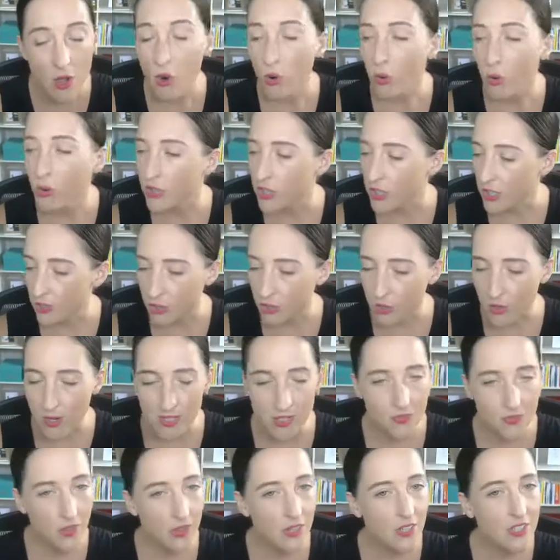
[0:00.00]
or she can
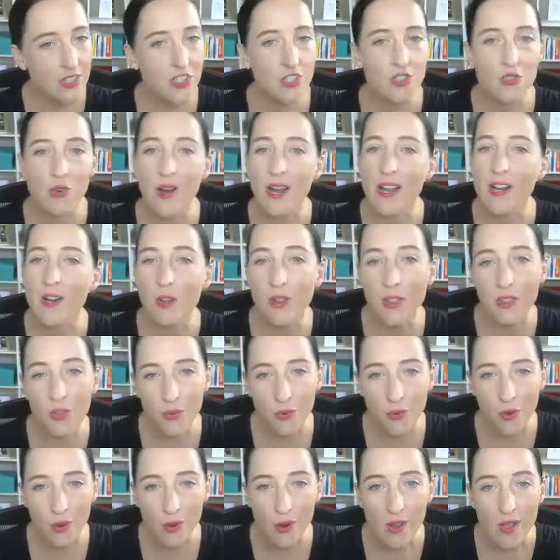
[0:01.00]
transfer you straight on
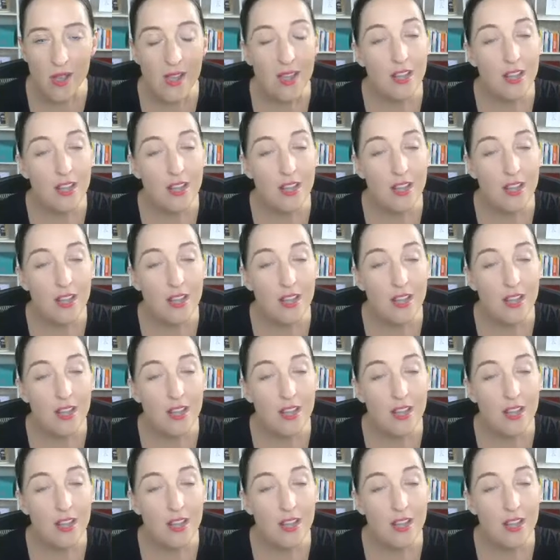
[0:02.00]
through.